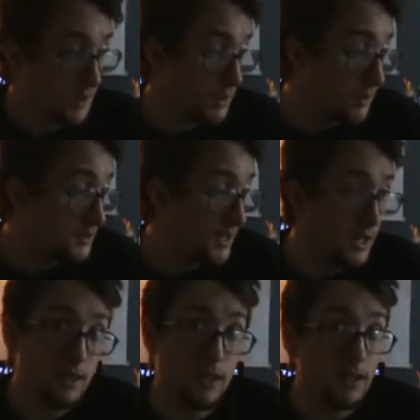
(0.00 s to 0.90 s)
once again,
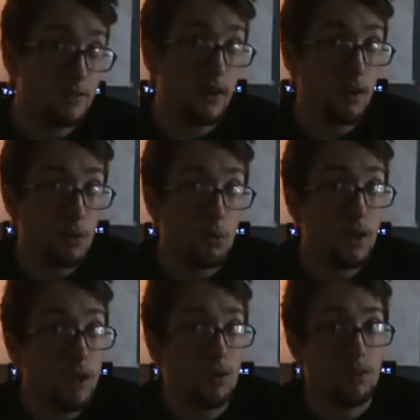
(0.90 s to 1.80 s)
you know, it's very
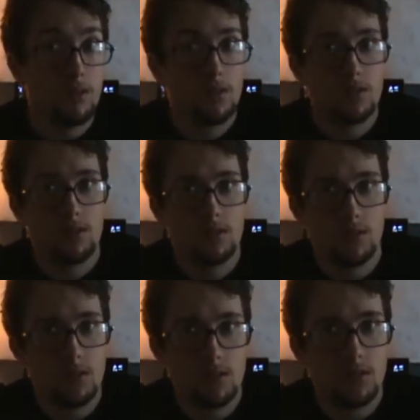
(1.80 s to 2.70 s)
real.
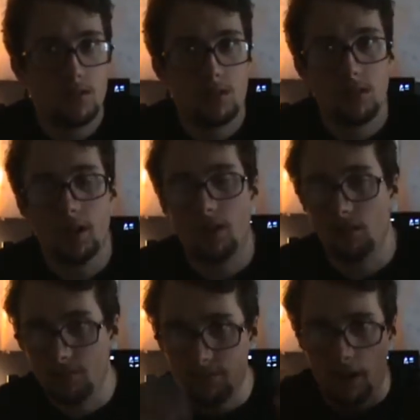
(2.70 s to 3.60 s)
You
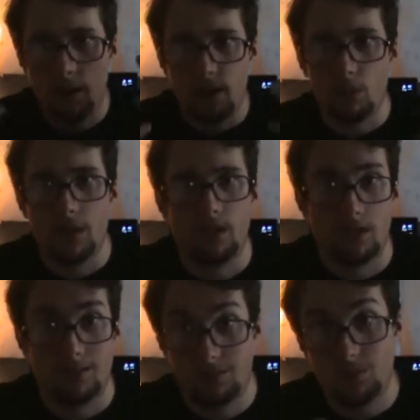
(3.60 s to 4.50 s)
know, very real.
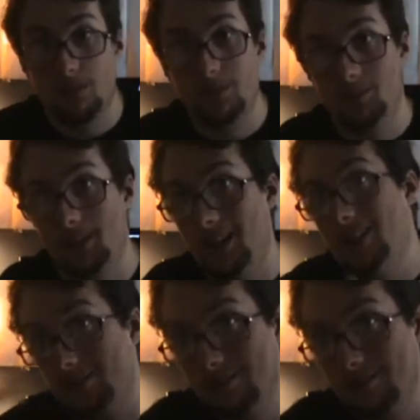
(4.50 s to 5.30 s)
And it's one reason why that